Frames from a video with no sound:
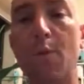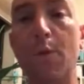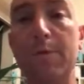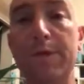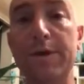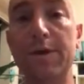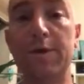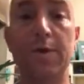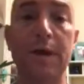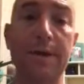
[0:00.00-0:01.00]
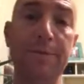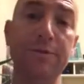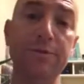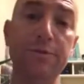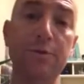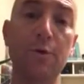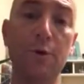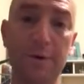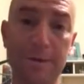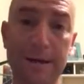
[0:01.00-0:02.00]
When we go and we do
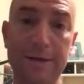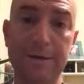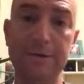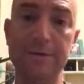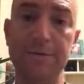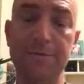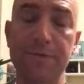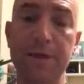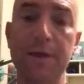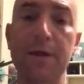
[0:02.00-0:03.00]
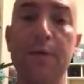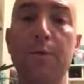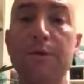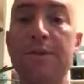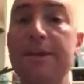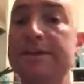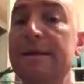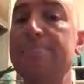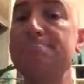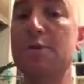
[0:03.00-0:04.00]
quarter miles, one of the things
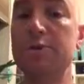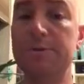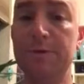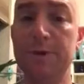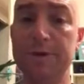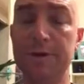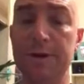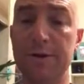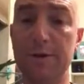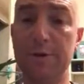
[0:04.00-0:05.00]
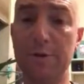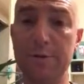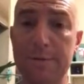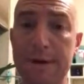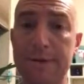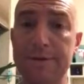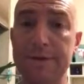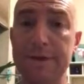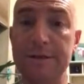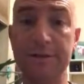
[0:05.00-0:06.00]
that I most focus on quarter miles
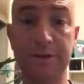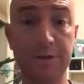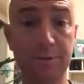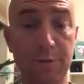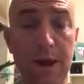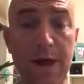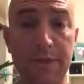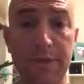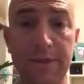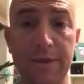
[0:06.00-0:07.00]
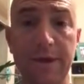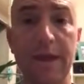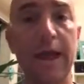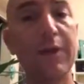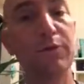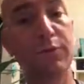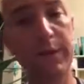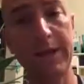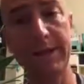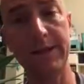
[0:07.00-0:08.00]
is your breath and
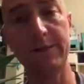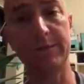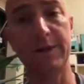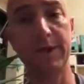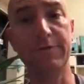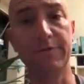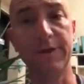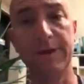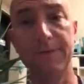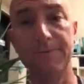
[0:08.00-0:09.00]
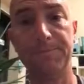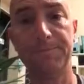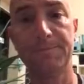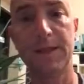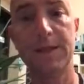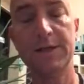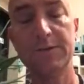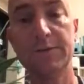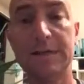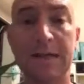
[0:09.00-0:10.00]
really your recovery.
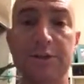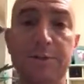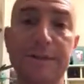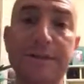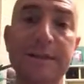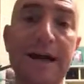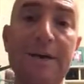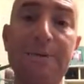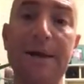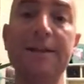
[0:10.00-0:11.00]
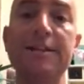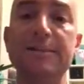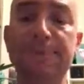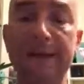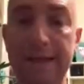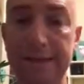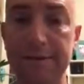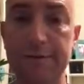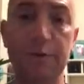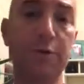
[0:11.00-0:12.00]
So it's not so much the top end speed
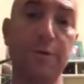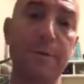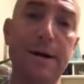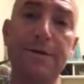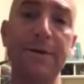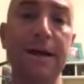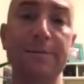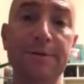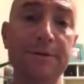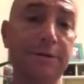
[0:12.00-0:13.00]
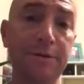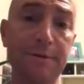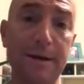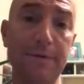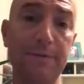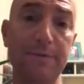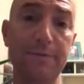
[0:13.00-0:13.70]
of the quarter mile that I'm concerned about.